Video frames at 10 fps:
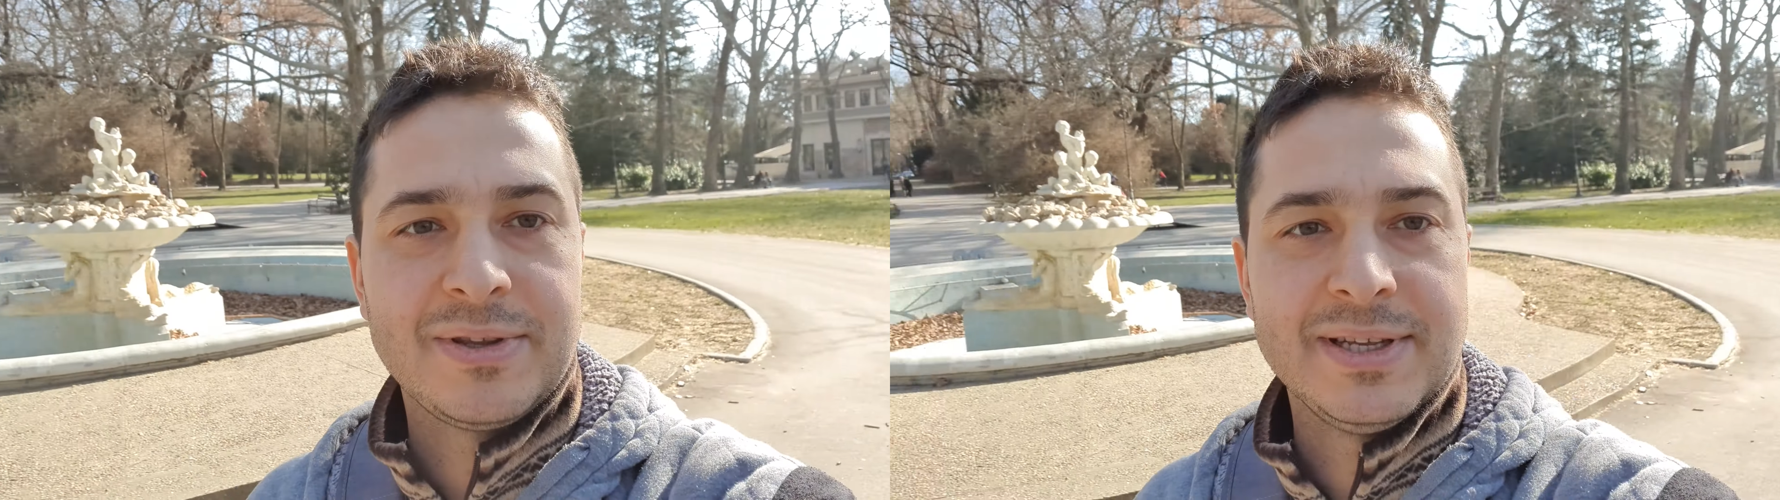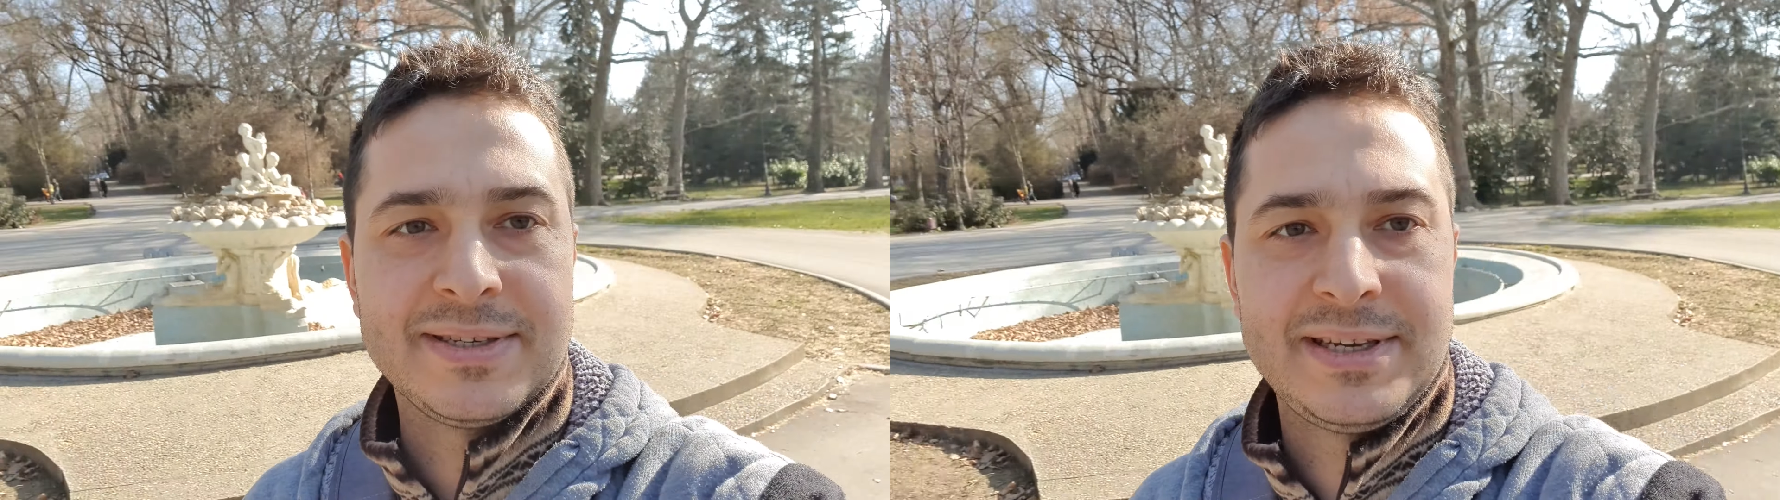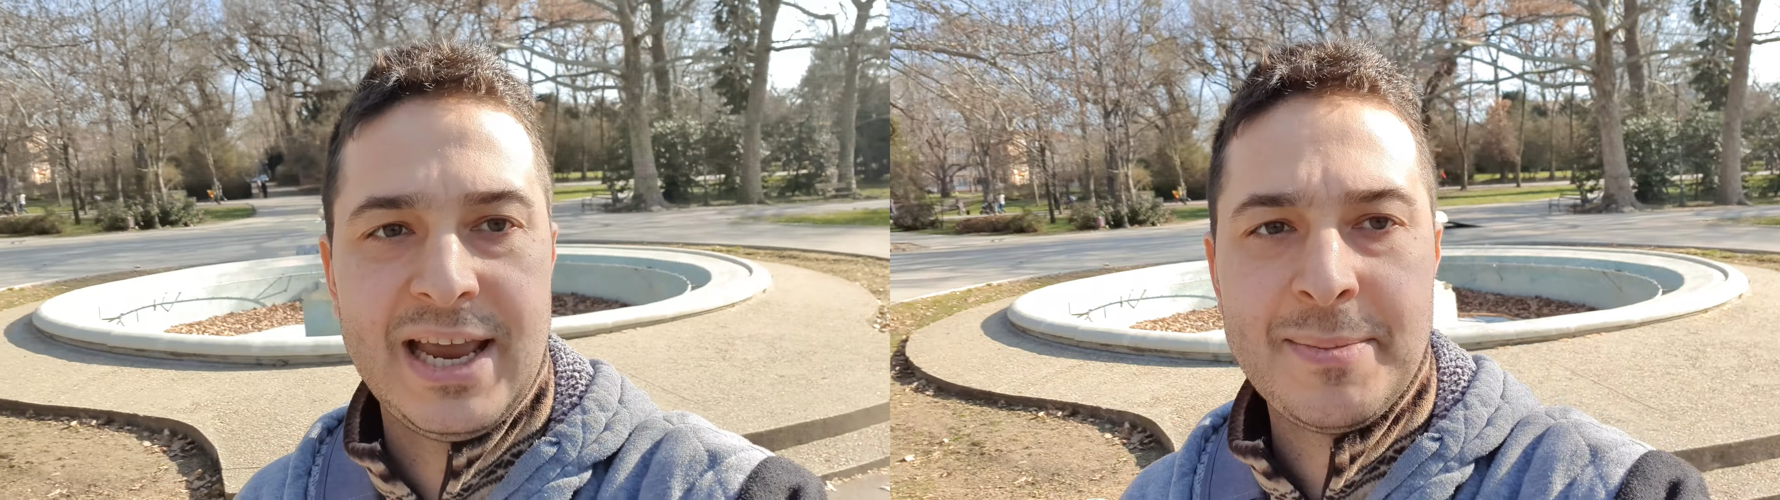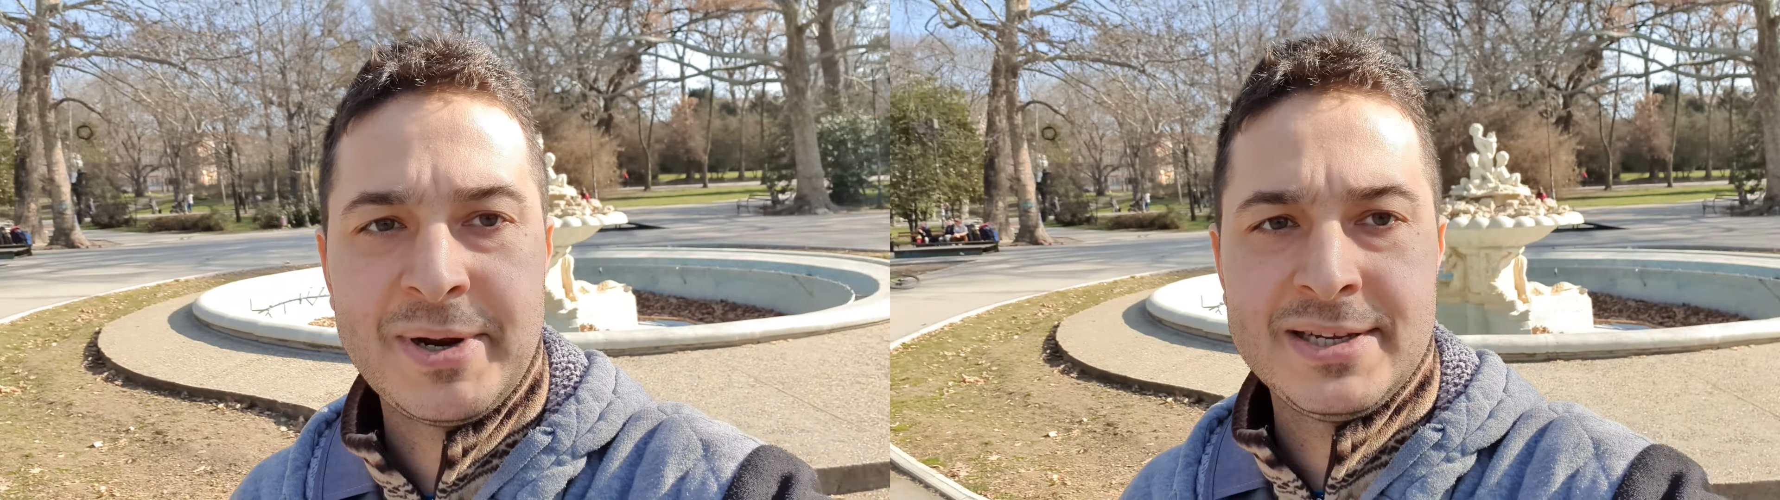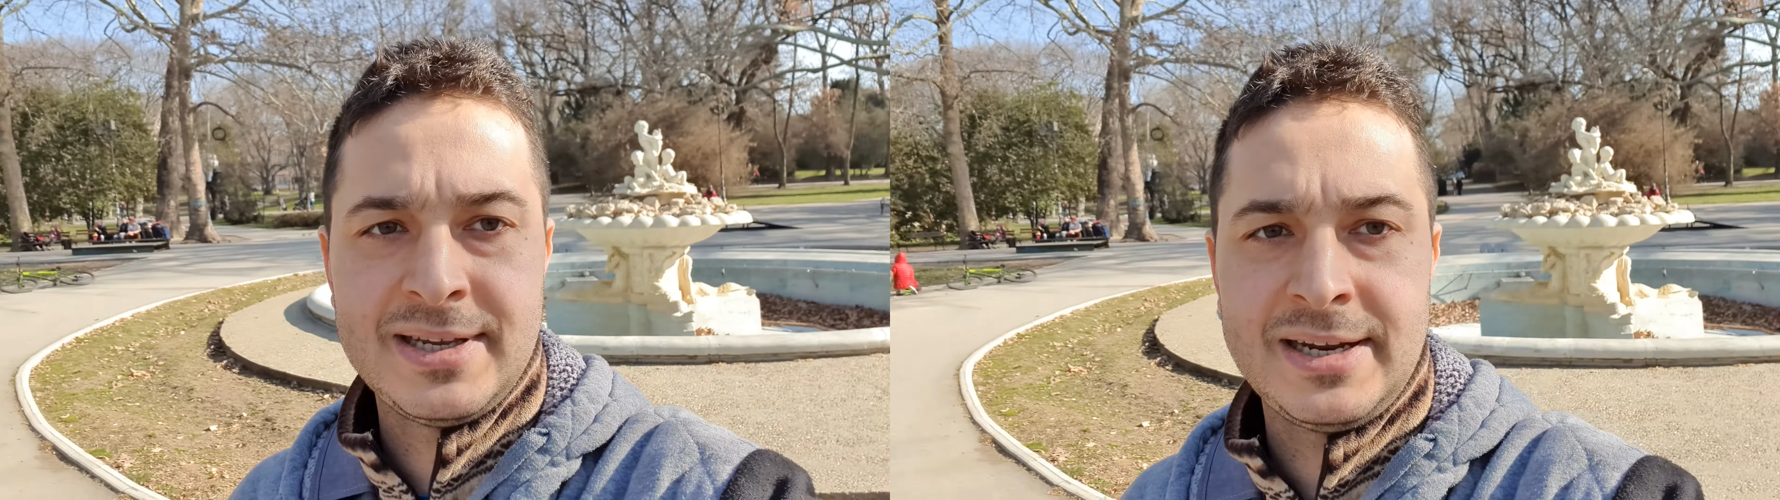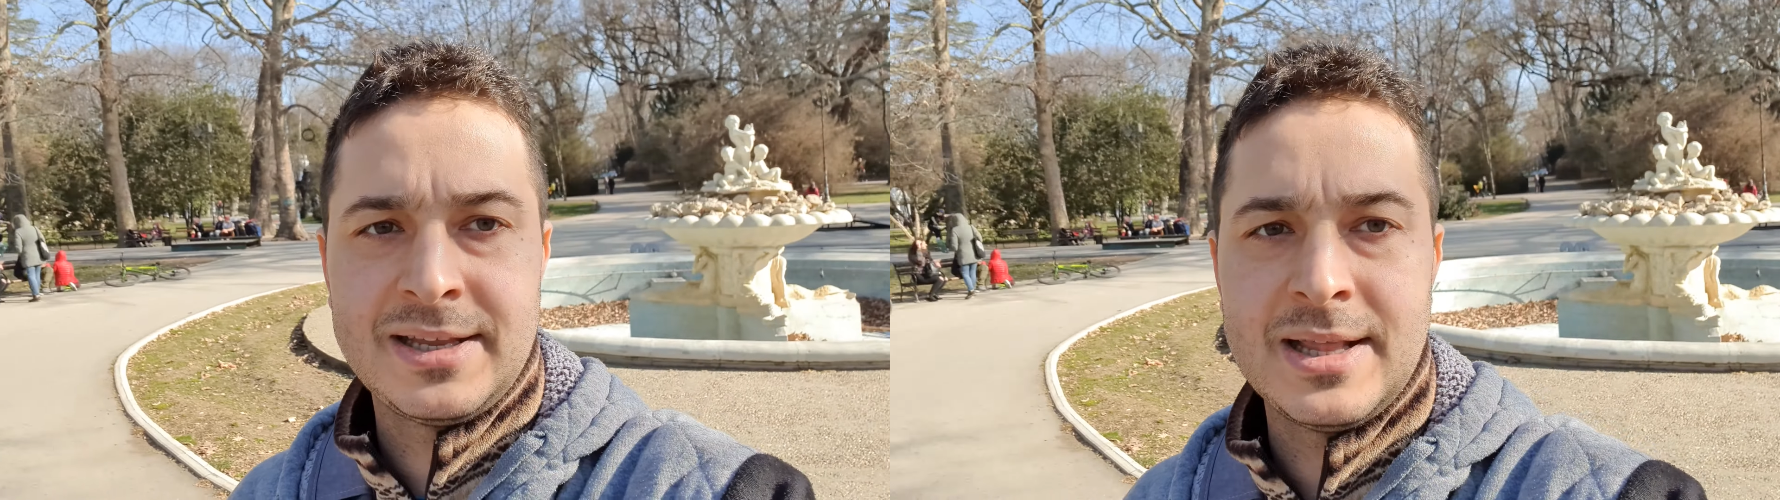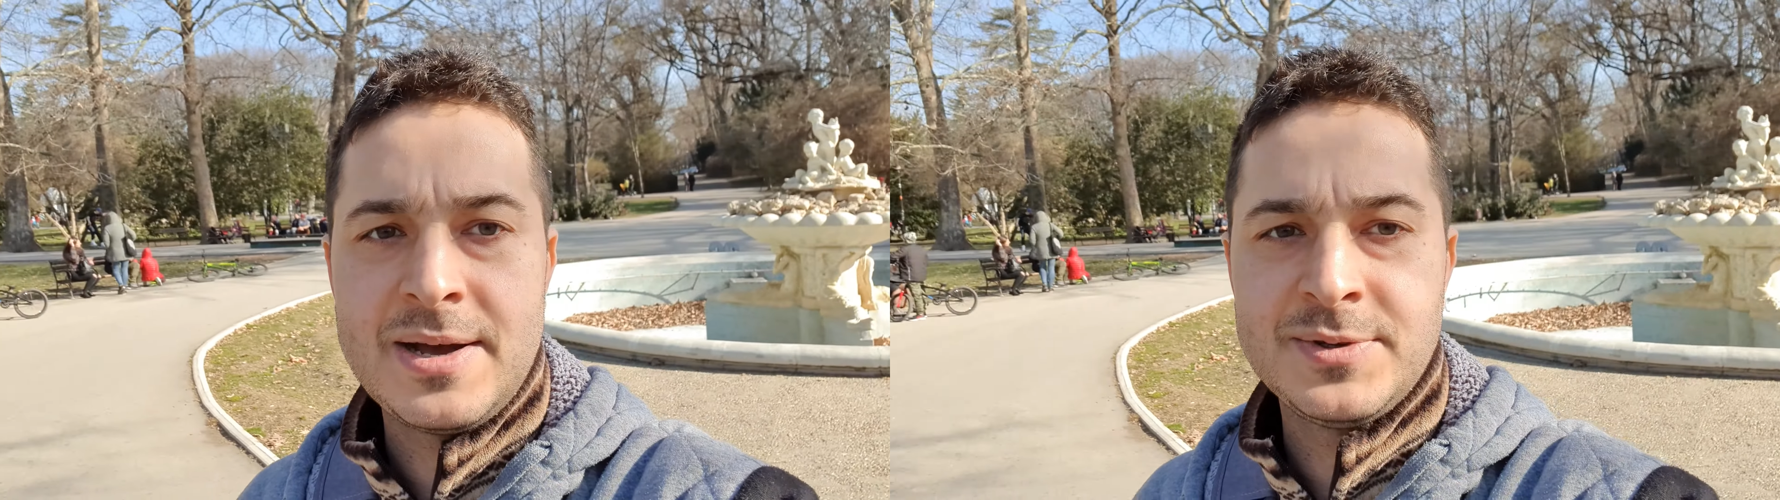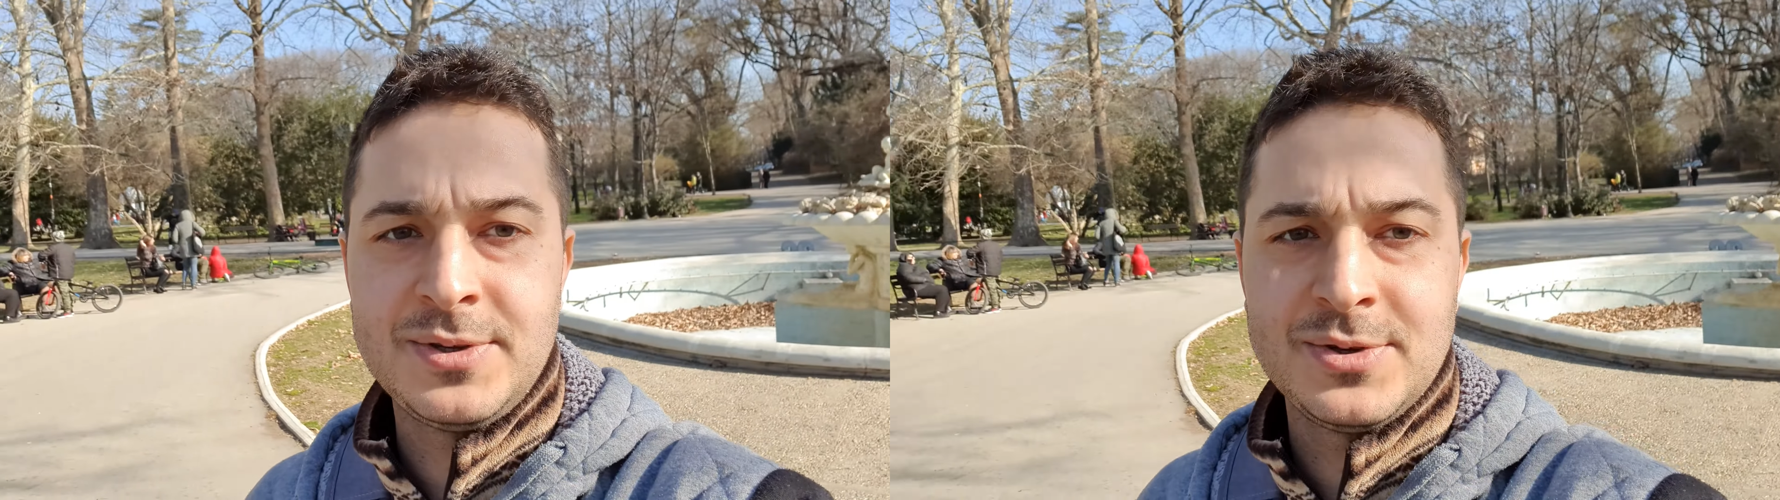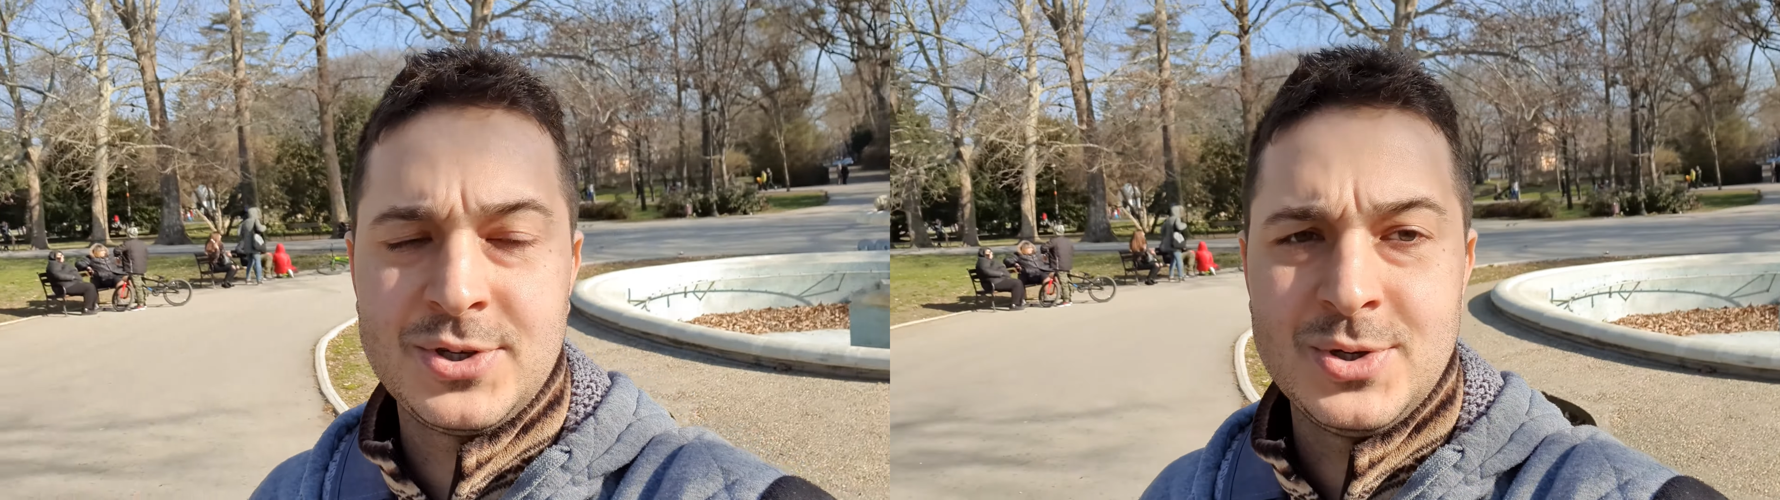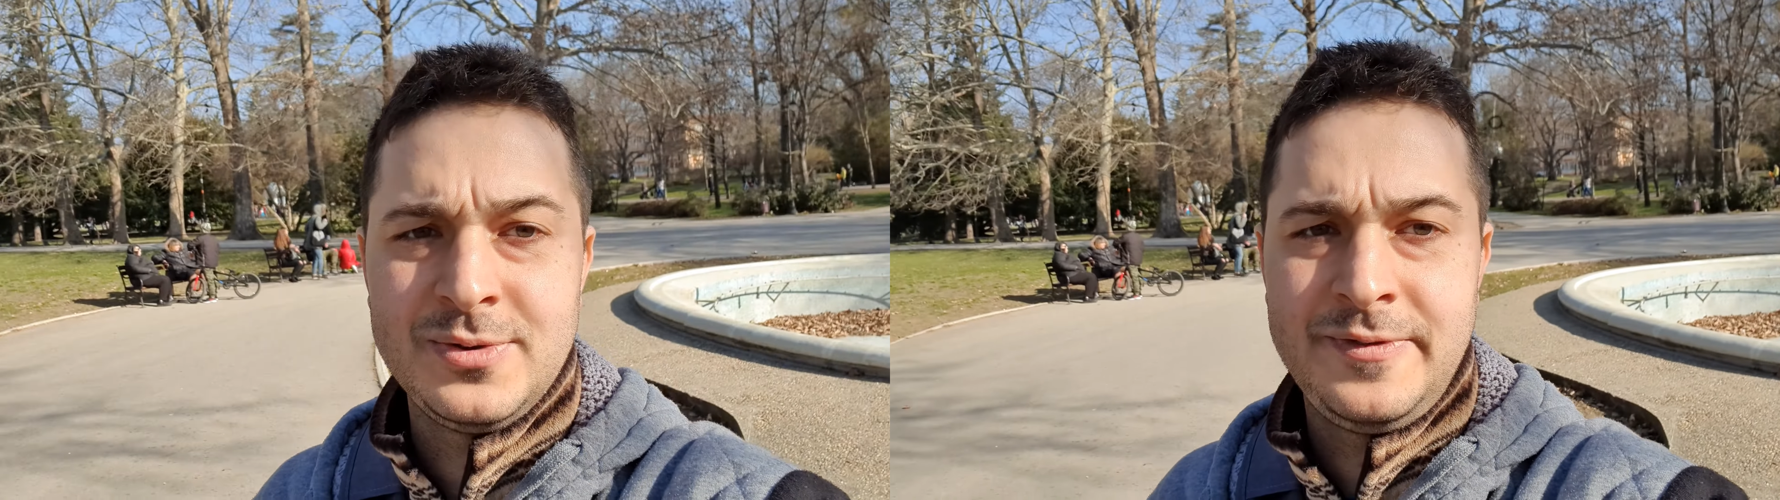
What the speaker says: this camera is that it allows you to shoot